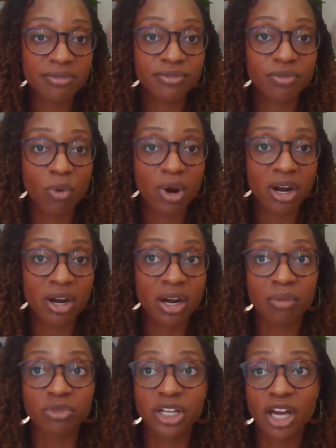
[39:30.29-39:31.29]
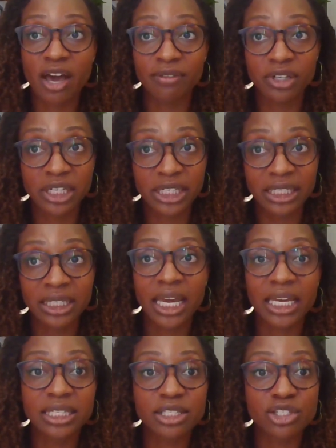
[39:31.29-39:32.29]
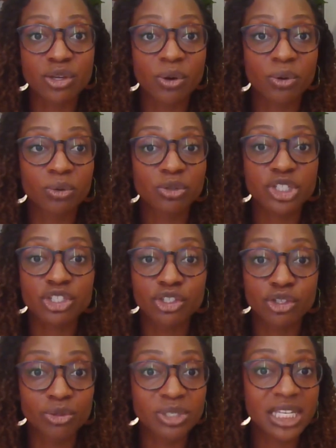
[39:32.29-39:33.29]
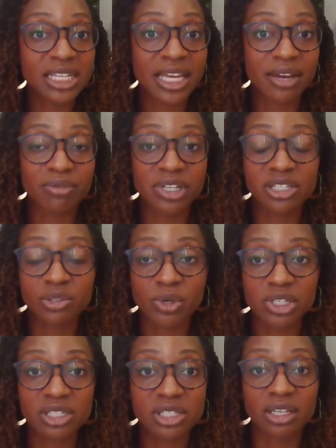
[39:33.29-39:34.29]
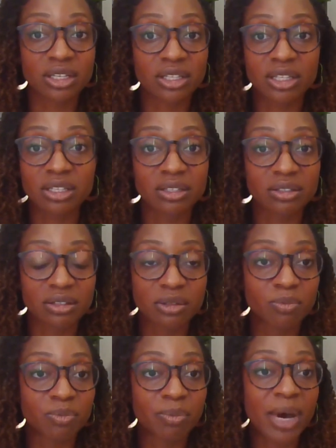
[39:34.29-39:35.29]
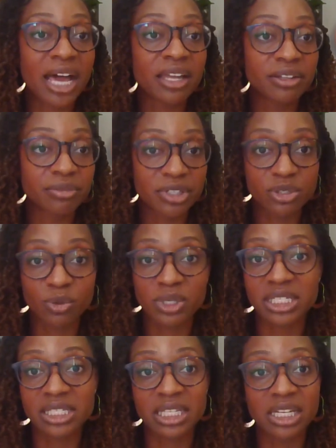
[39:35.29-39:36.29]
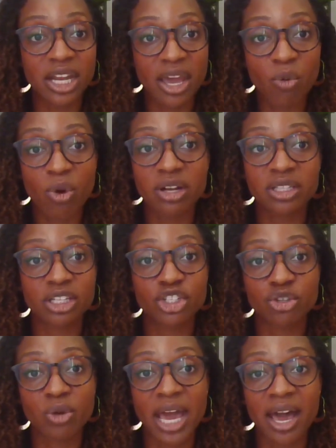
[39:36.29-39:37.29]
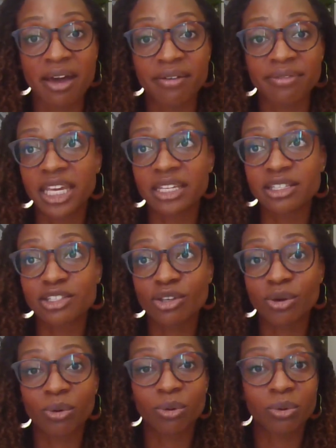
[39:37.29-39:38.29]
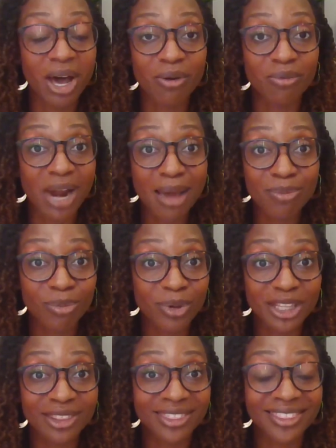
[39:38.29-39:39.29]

for recovery. And so just using that resource, the pile of resources, the network that you have. And so I'll wrap with,